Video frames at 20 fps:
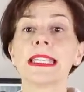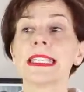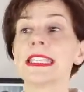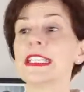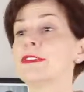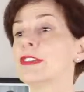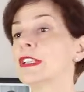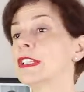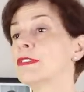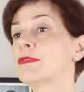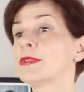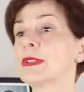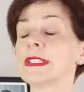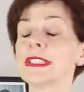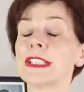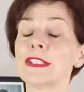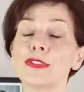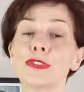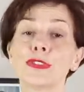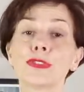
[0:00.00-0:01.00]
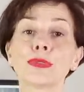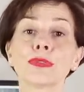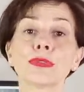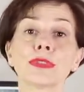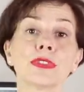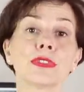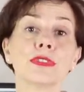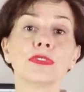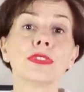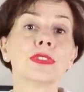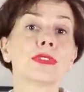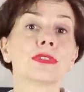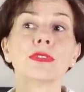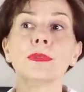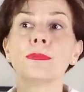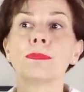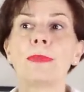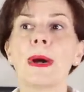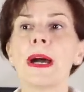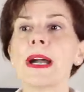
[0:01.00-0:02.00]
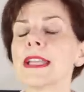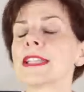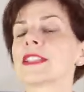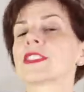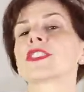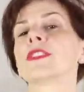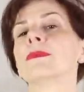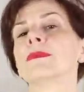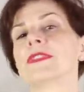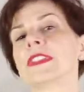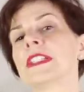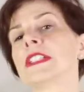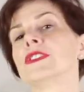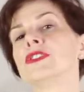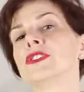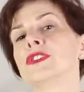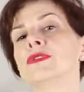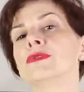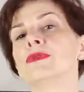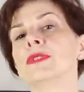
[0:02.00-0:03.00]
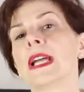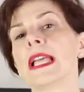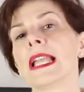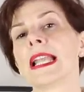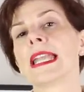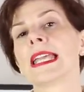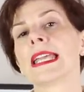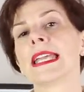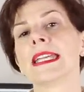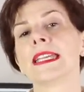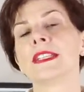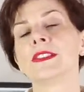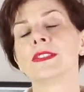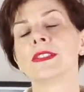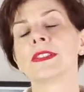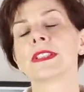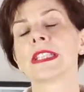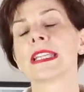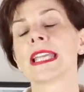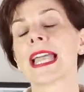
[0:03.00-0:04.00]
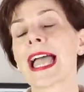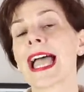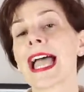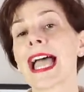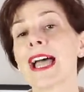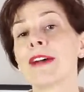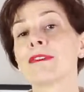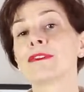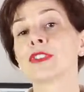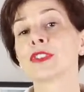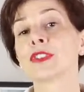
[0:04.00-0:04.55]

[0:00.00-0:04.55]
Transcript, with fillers: even if one day you don't you, you know you buy something new and you think i have